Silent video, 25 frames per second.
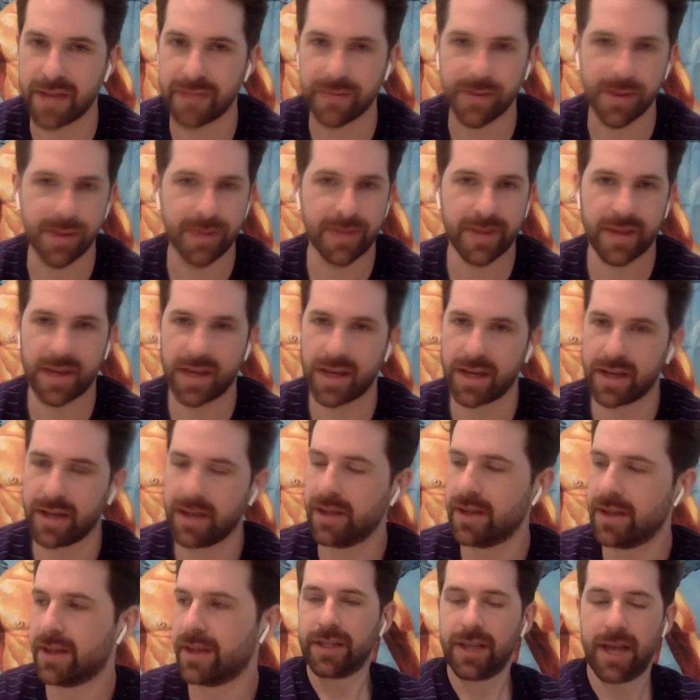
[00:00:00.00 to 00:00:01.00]
everything.
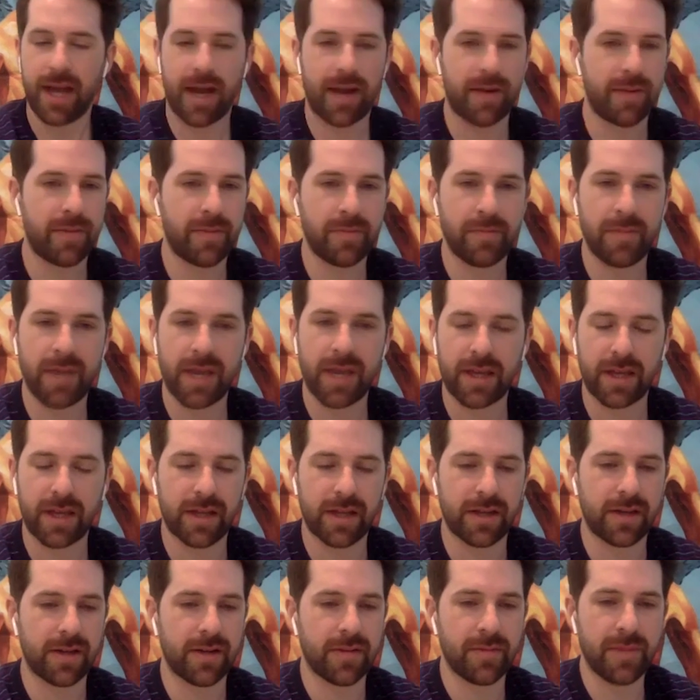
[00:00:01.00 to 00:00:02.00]
Yeah,
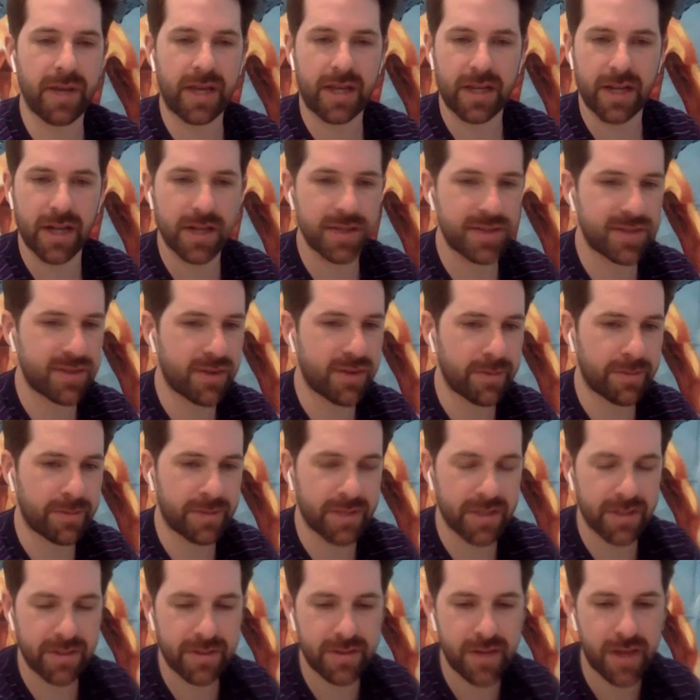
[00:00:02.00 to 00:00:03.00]
making making
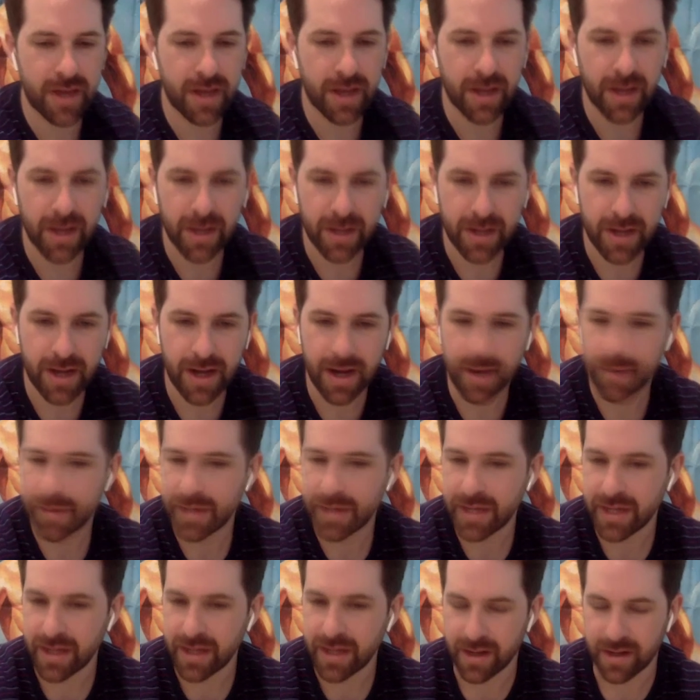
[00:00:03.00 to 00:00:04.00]
unscripted uh,
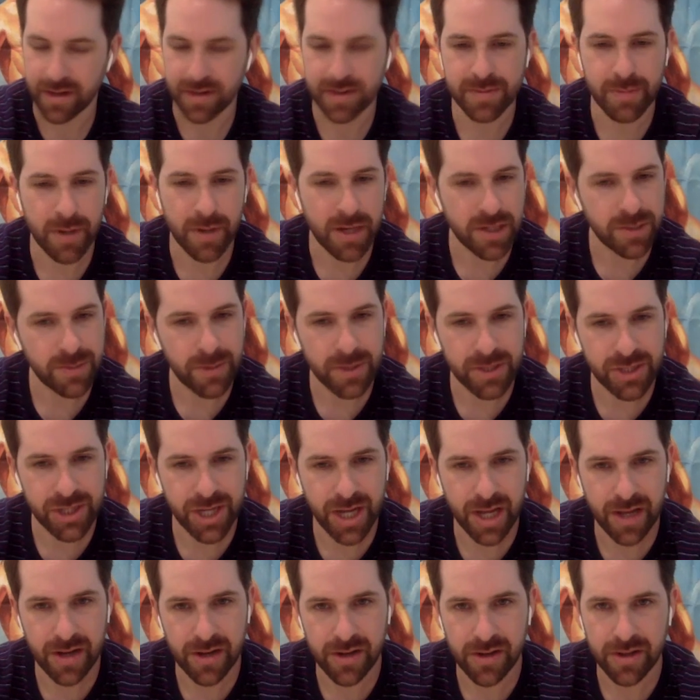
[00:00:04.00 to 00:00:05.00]
comedy on our Smosh Pit
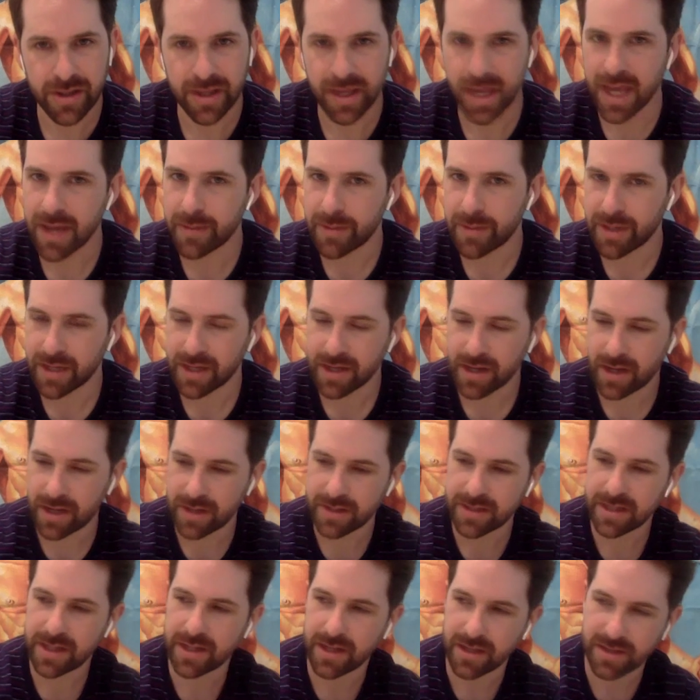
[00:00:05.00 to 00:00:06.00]
channel, gaming
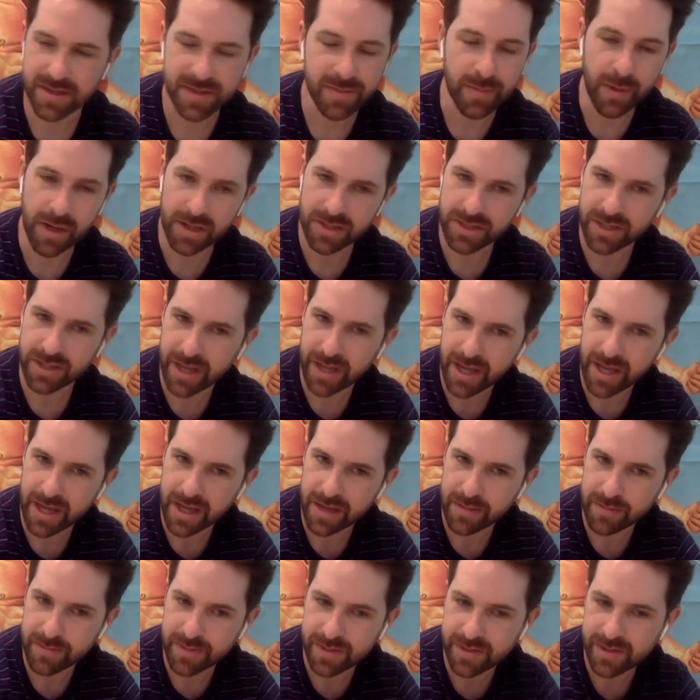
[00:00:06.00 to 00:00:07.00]
content on Smosh
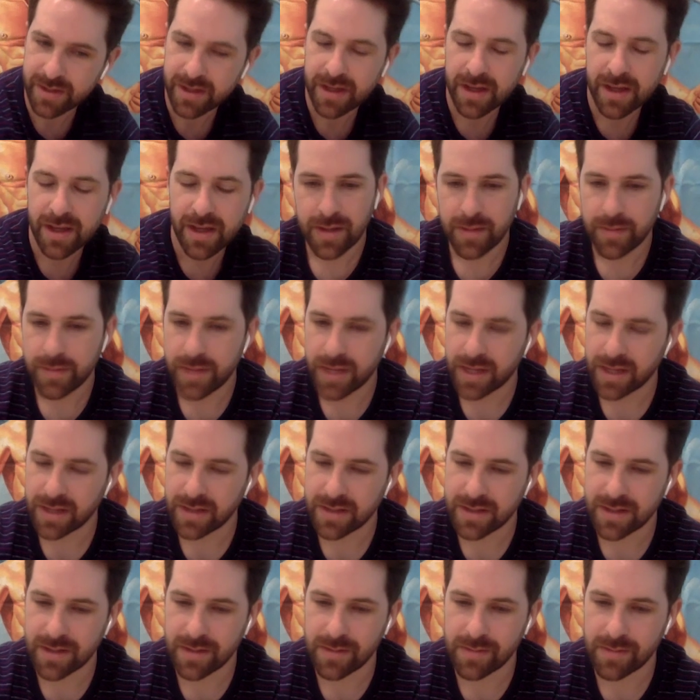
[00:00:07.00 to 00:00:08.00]
Games,
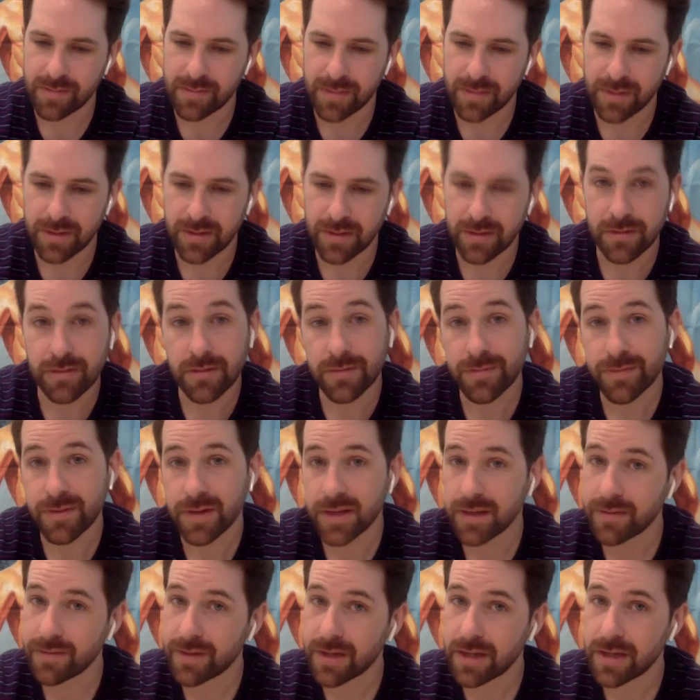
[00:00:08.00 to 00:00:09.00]
making some good old
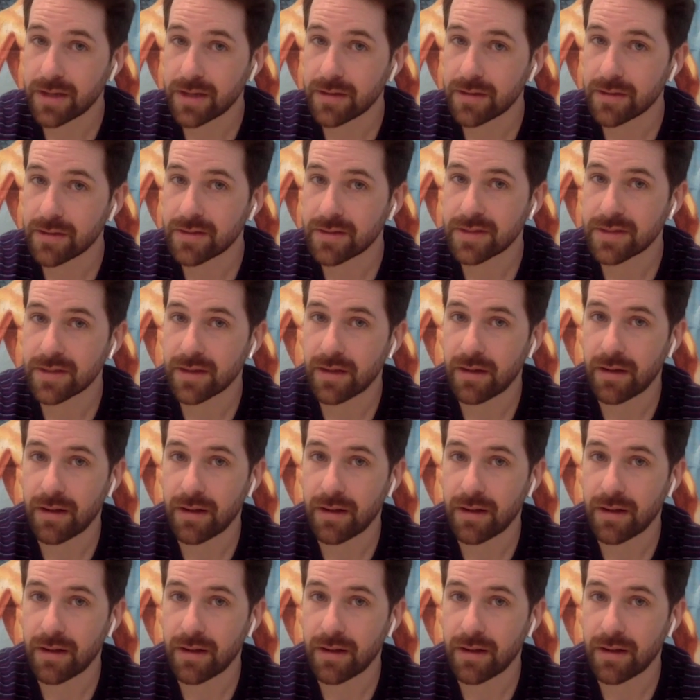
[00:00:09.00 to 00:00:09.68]
funny videos